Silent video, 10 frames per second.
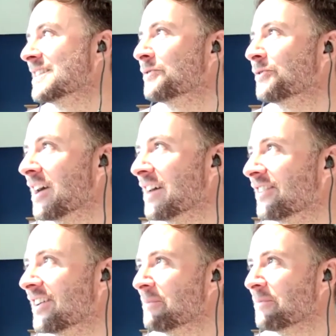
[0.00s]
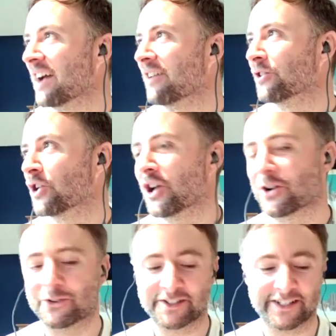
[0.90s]
of whatever um, Carol
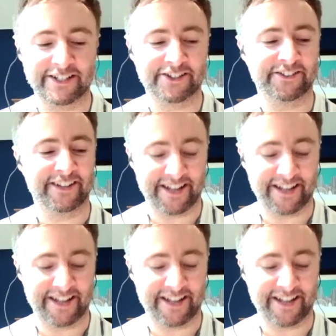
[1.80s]
Kirkwood did on the